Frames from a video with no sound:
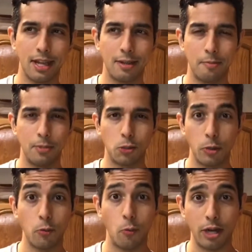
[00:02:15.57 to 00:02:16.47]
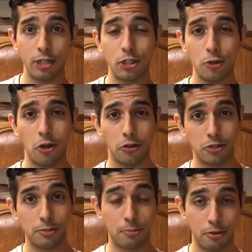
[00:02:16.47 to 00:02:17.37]
like between $1 and
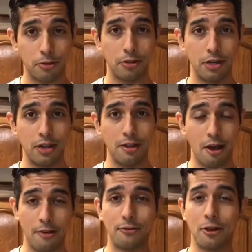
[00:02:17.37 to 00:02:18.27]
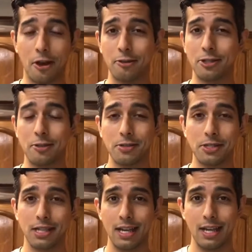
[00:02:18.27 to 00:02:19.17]
$2 per avocado
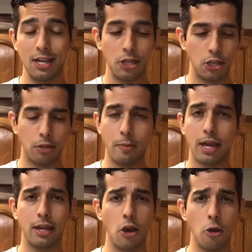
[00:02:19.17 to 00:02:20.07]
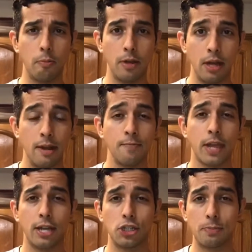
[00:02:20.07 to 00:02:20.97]
toast. You can make it at home.
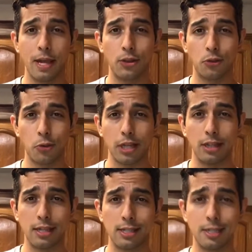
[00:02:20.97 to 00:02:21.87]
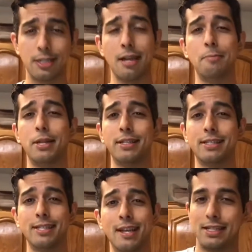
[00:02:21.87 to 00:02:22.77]
I just made 3 in less than 10
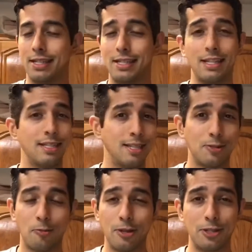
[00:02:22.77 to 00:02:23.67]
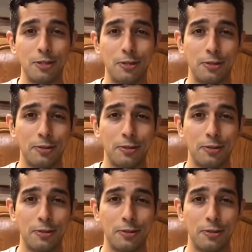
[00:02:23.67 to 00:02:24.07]
minutes. It's as easy as 1, 2,